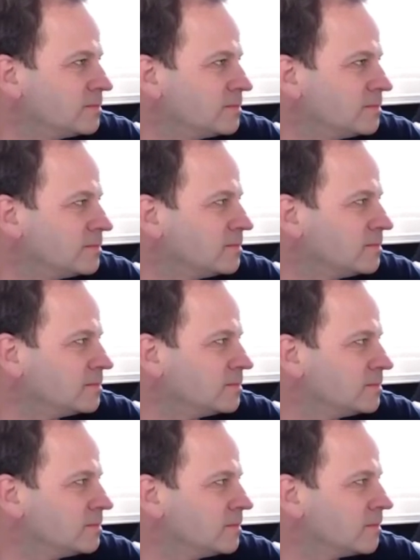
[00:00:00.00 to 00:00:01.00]

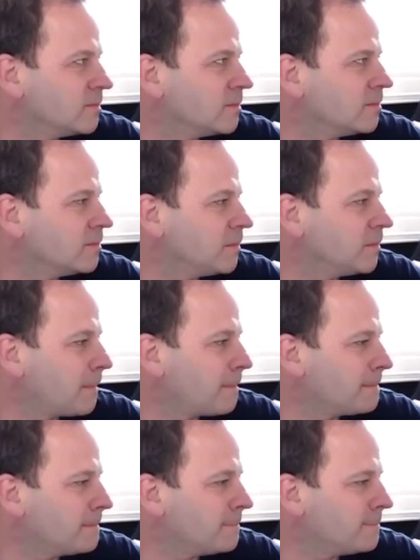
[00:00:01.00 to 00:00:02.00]

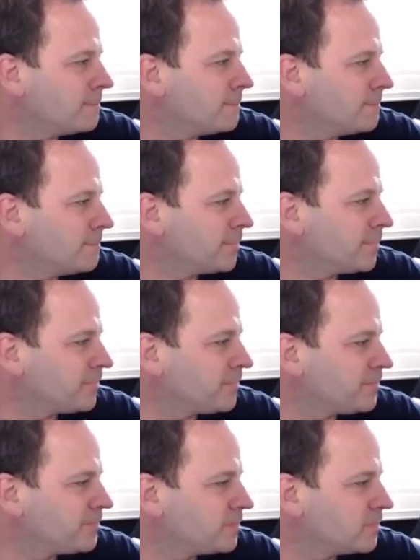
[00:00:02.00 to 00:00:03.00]

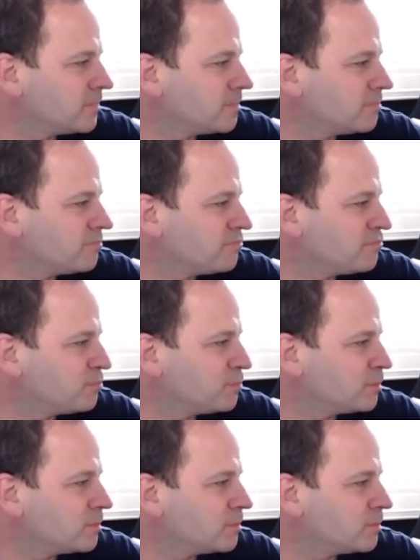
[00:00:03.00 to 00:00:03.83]
[no speech]